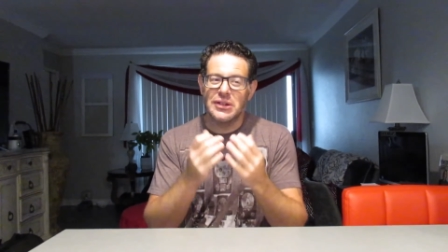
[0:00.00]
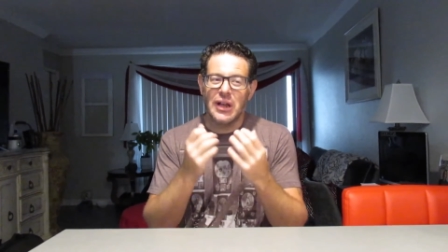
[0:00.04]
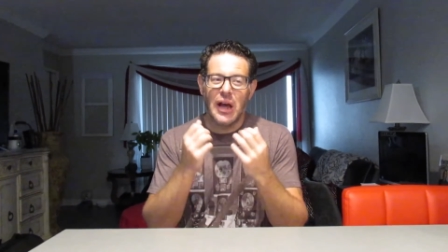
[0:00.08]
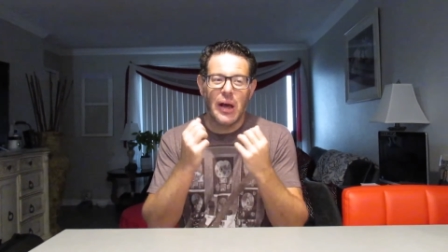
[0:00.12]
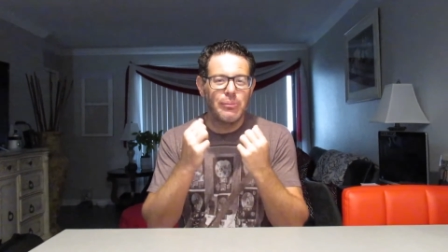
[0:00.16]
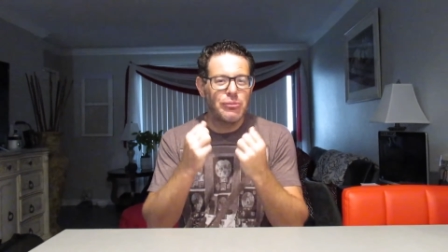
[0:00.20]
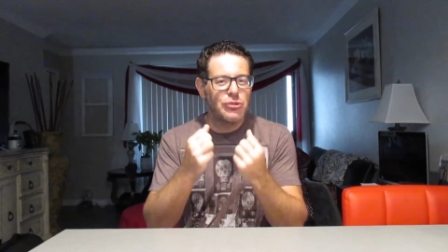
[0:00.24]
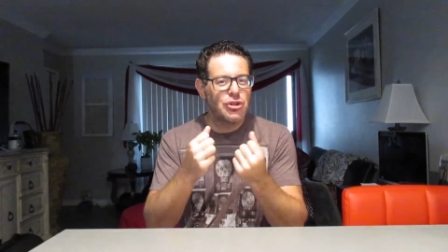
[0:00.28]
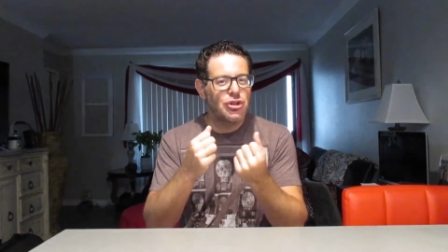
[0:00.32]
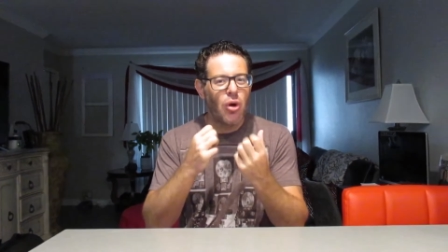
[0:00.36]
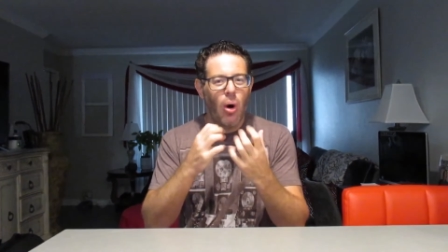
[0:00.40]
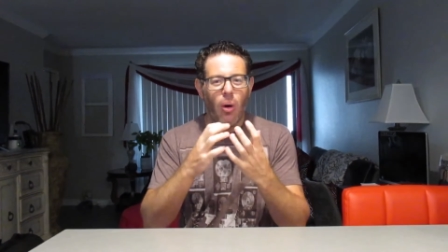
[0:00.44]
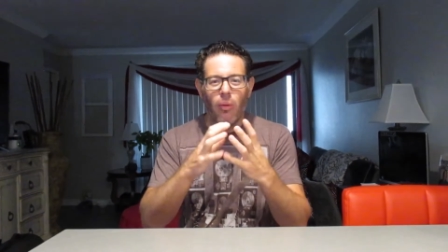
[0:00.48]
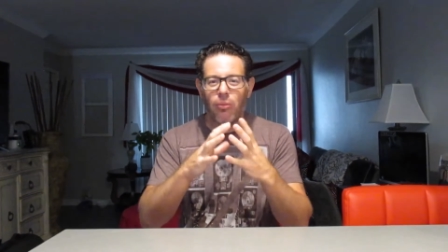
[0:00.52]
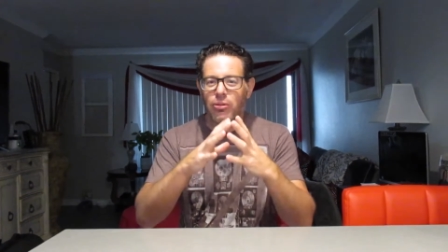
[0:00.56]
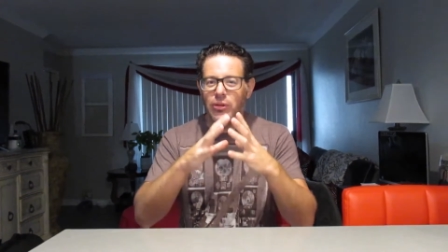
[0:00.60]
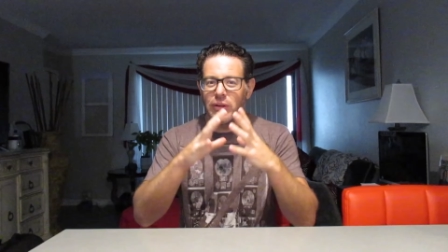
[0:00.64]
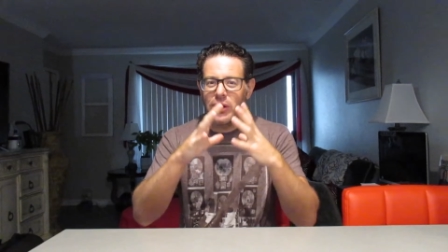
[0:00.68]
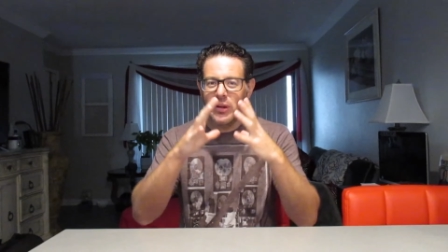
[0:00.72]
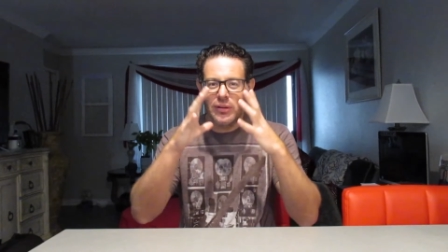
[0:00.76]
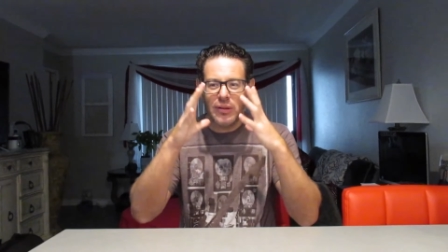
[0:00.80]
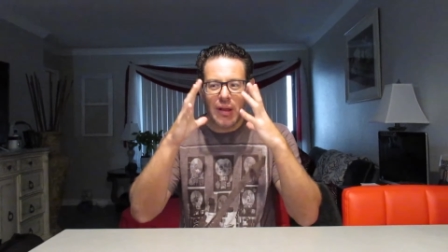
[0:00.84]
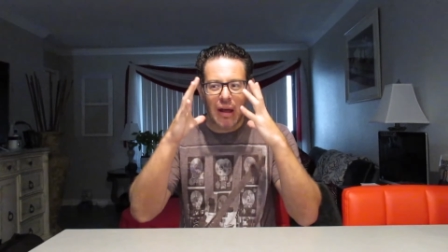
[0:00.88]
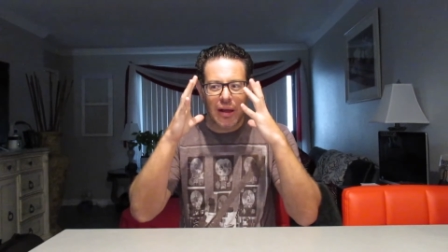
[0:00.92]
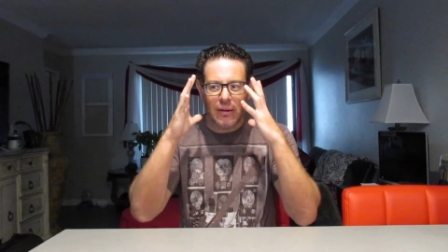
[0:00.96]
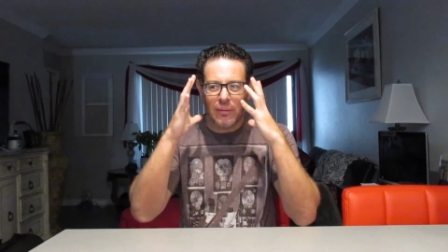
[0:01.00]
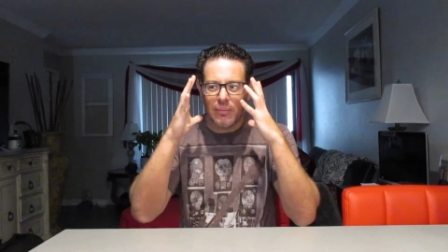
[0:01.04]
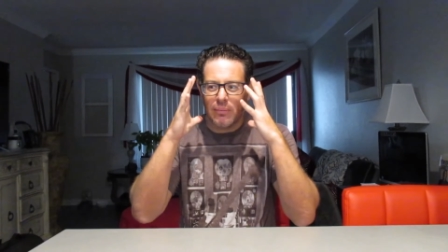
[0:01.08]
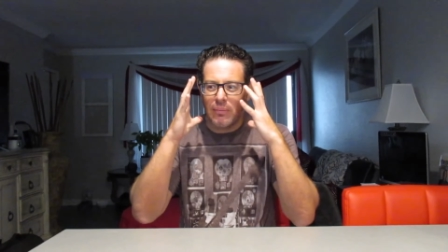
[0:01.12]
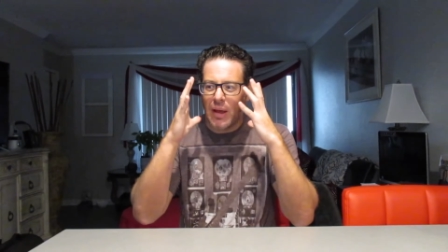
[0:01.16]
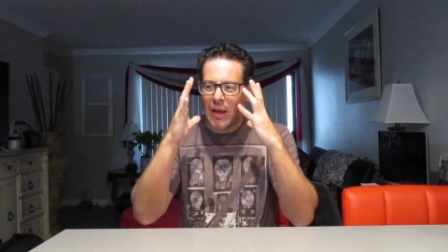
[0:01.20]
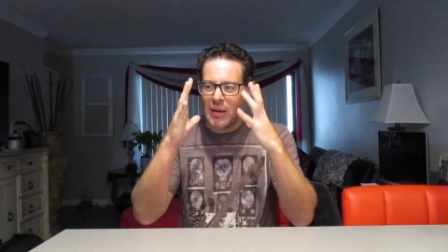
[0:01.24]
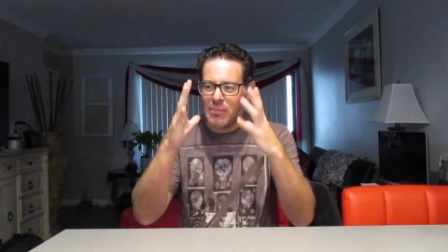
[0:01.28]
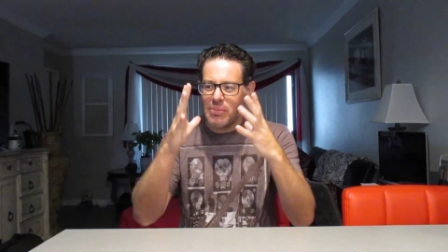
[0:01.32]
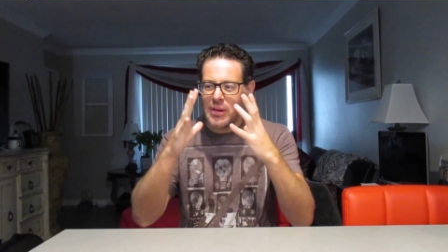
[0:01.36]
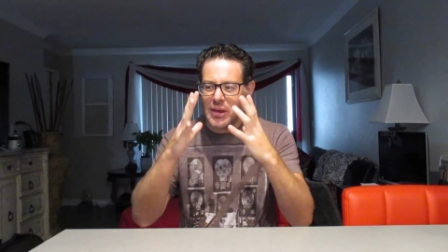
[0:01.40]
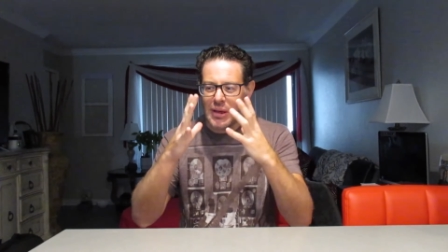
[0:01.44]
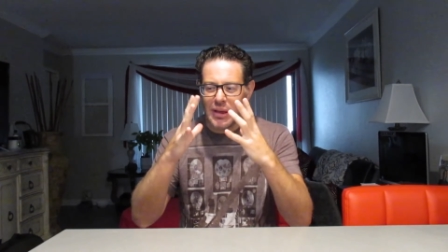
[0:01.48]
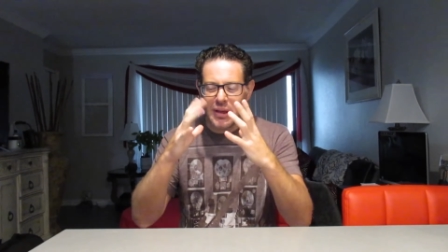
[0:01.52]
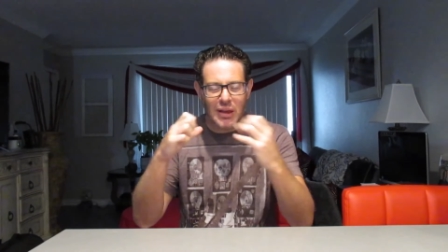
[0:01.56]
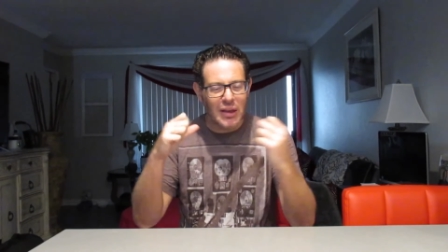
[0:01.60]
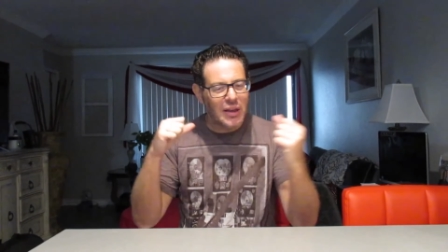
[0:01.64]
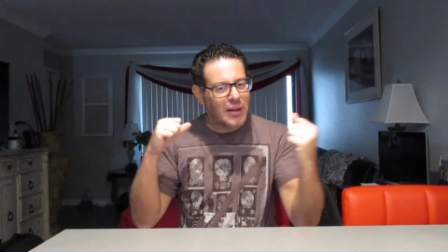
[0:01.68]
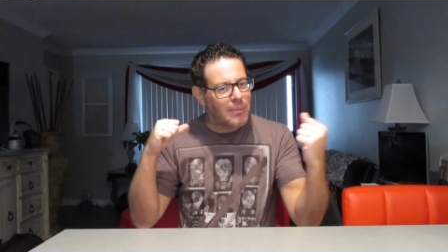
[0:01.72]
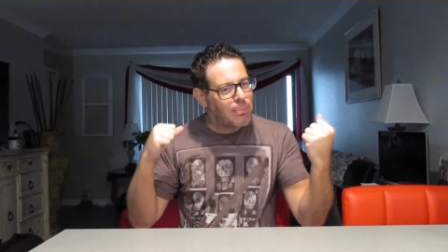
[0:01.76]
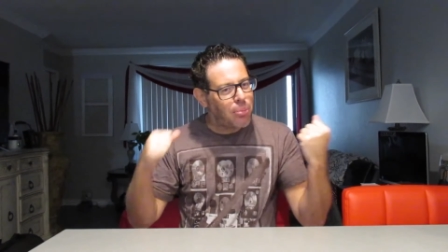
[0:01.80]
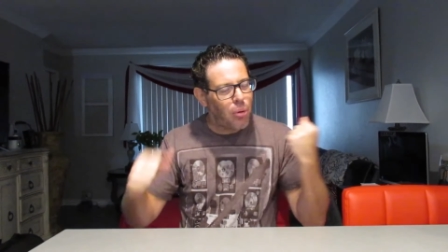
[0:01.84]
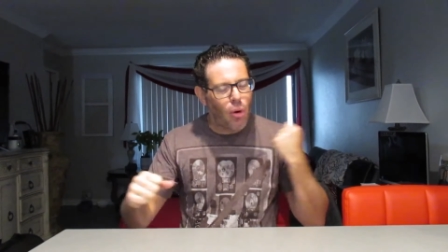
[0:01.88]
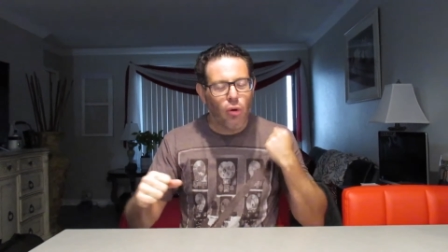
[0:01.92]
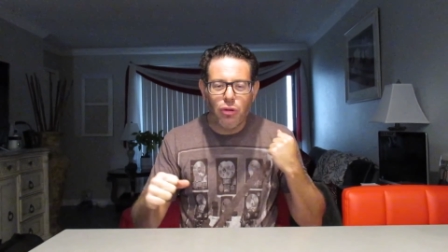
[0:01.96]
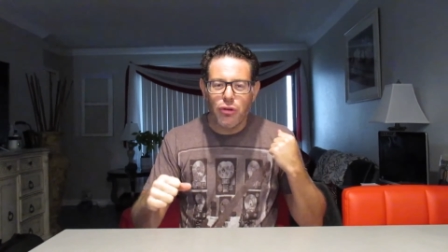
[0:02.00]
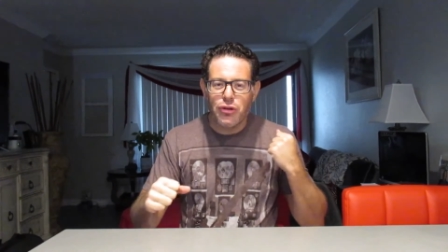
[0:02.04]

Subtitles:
I'm just hoping that maybe he can pull